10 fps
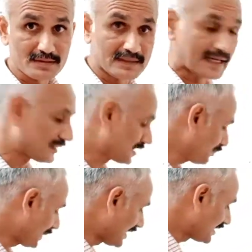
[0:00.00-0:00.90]
than the
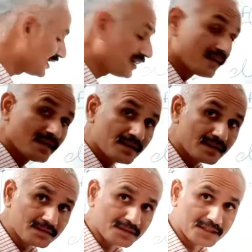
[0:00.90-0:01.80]
panting
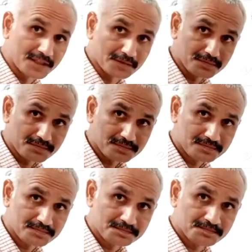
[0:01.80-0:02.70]
dove,
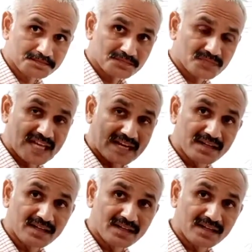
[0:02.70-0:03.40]
than a